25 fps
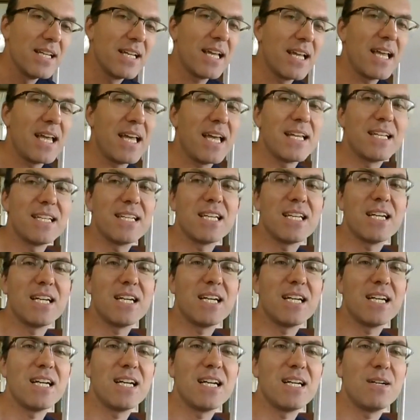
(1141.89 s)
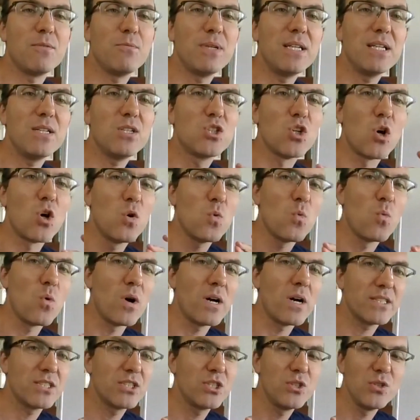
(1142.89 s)
and we don't
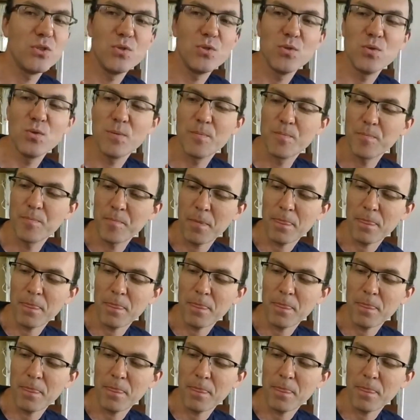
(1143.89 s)
want to,